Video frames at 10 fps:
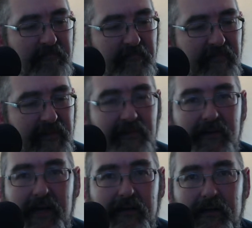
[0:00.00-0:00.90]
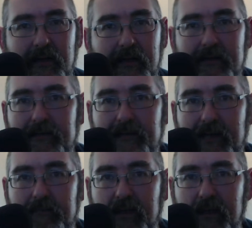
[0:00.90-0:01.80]
you're not going to get the
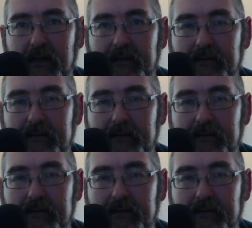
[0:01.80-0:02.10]
same kind